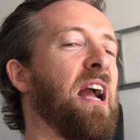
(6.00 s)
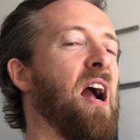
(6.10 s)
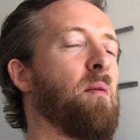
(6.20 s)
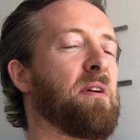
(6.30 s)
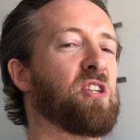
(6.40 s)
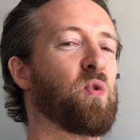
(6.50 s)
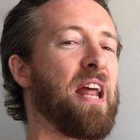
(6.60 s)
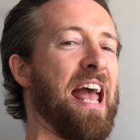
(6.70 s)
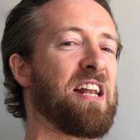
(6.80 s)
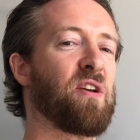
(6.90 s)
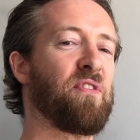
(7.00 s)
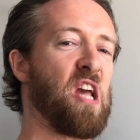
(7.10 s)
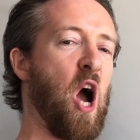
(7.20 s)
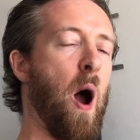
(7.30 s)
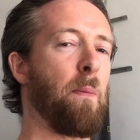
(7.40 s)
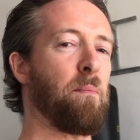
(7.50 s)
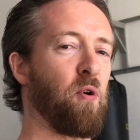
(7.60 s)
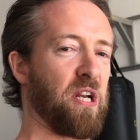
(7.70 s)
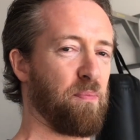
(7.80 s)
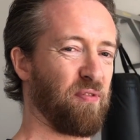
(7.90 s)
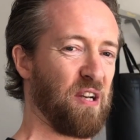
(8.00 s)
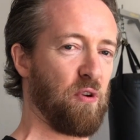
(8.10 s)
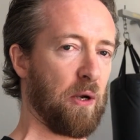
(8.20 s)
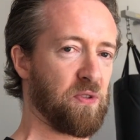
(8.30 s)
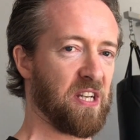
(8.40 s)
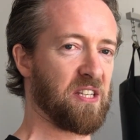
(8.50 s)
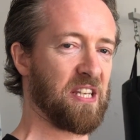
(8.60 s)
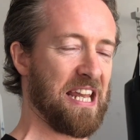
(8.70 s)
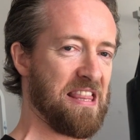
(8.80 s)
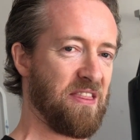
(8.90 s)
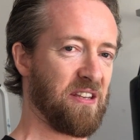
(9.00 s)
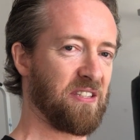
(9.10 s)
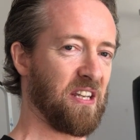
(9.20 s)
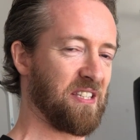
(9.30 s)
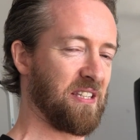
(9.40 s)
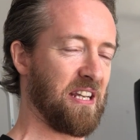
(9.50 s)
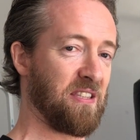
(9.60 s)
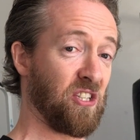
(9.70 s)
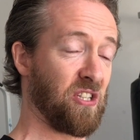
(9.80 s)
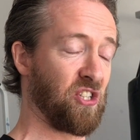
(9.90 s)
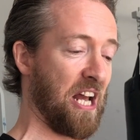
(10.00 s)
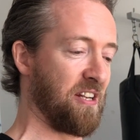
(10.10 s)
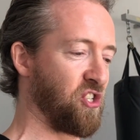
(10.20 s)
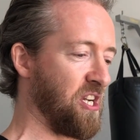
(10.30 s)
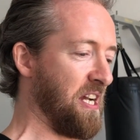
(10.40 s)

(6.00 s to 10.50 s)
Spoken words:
coming to an end of the upper body prerequisites in this challenge.